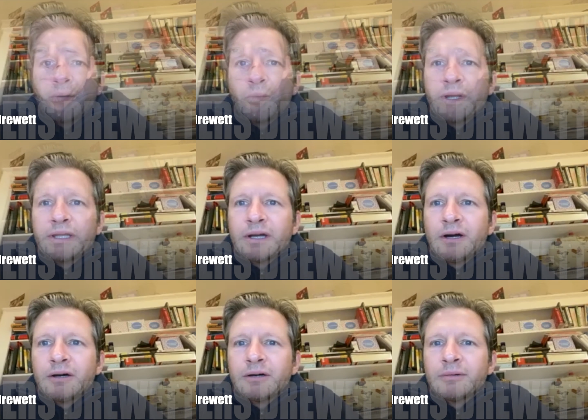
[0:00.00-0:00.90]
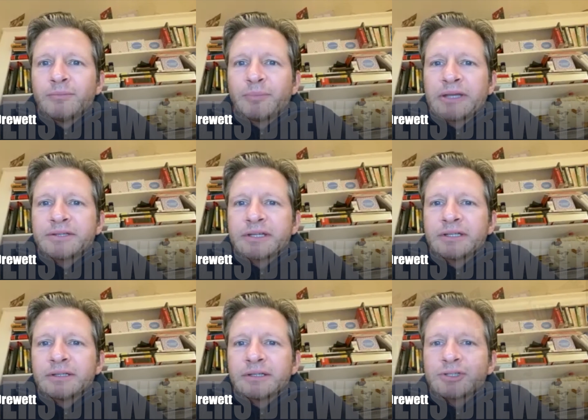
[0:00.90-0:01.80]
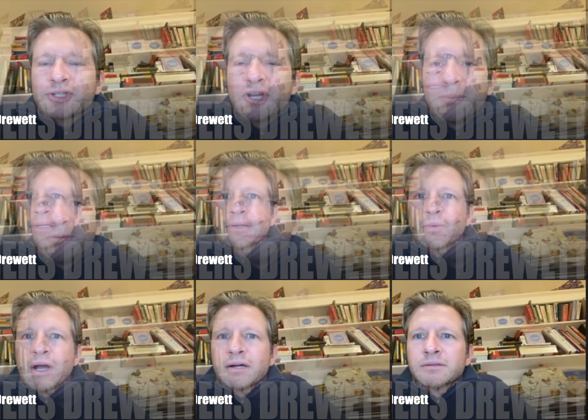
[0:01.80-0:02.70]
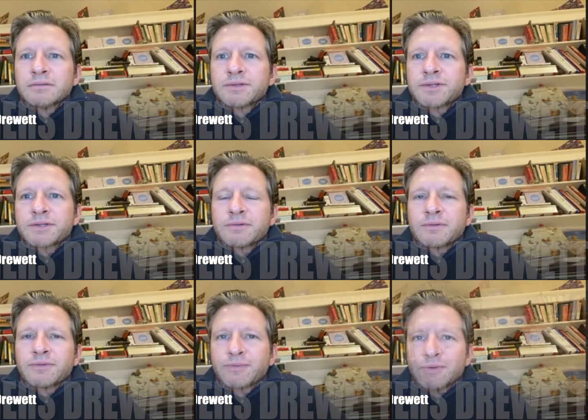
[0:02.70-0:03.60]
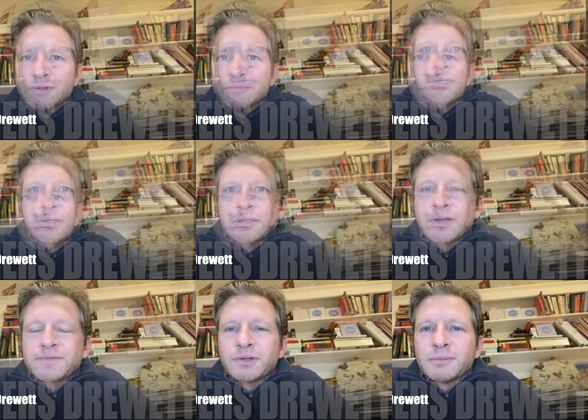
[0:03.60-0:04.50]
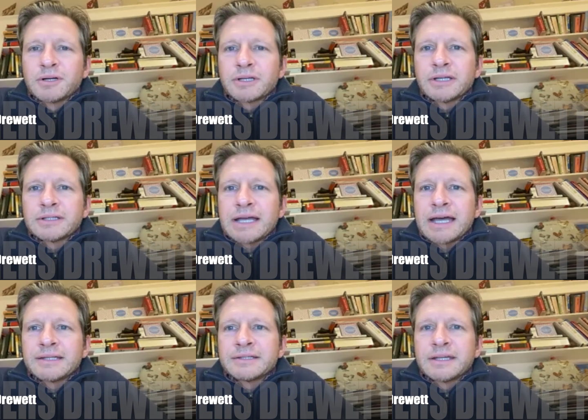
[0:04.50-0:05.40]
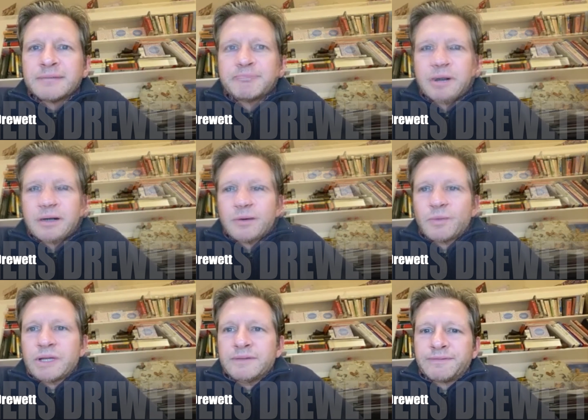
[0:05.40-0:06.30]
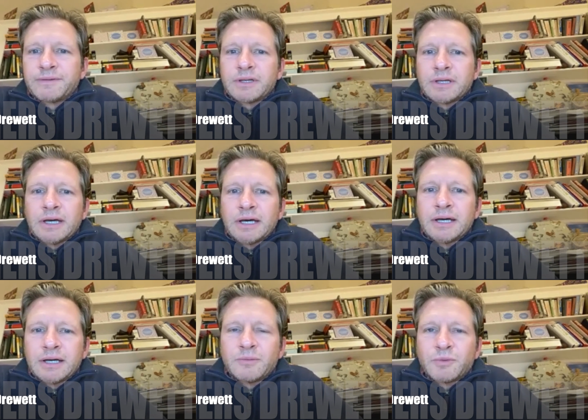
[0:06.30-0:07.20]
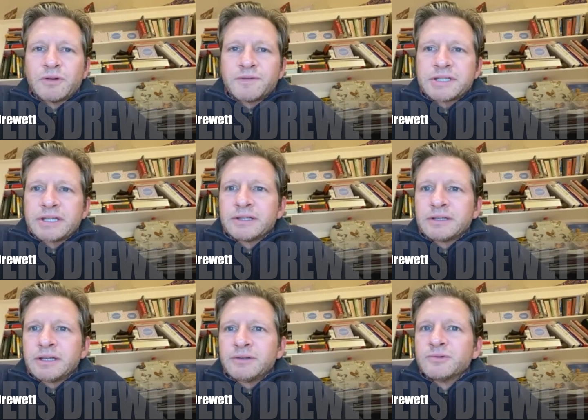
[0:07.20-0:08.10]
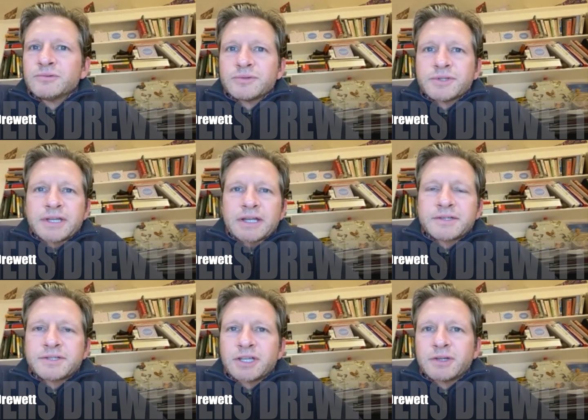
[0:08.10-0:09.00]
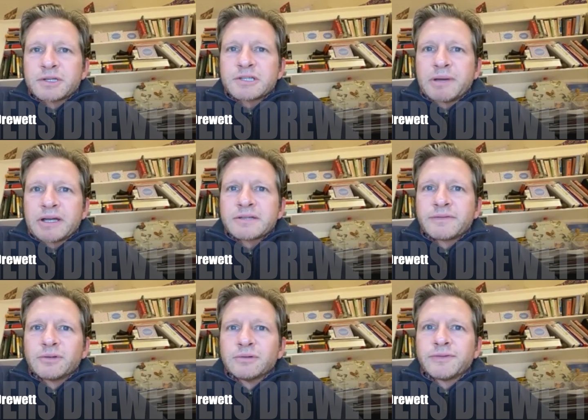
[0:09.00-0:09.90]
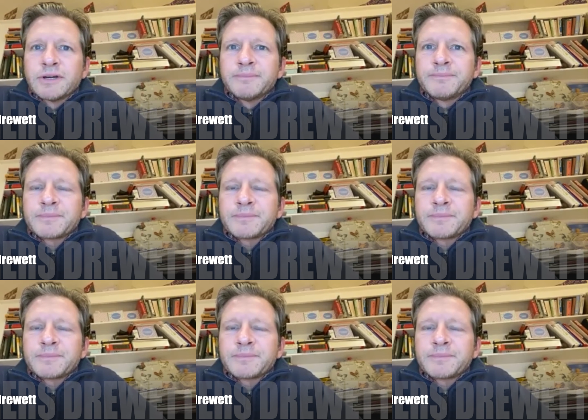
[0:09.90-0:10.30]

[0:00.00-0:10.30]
We are based in Sherbourne, Wells, Froome Livestock Market, and in Bath. We're obviously in all sectors that you'd expect of a law firm,